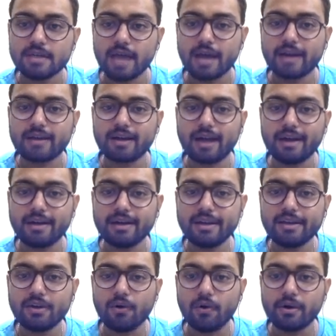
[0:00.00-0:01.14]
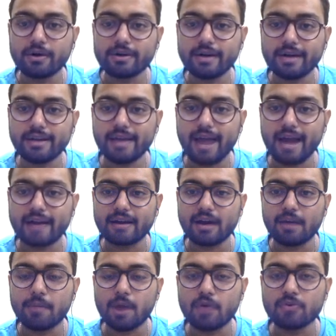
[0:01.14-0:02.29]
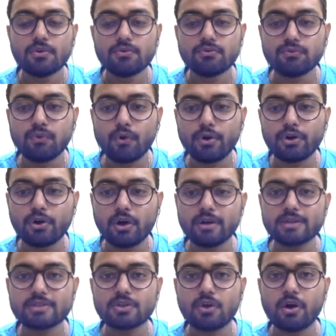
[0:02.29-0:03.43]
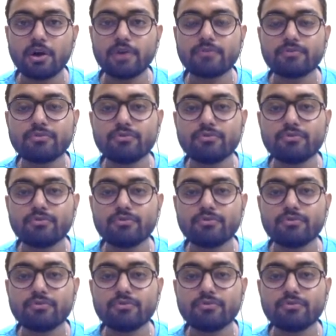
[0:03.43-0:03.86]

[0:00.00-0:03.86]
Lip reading: and are currently already at about $4 or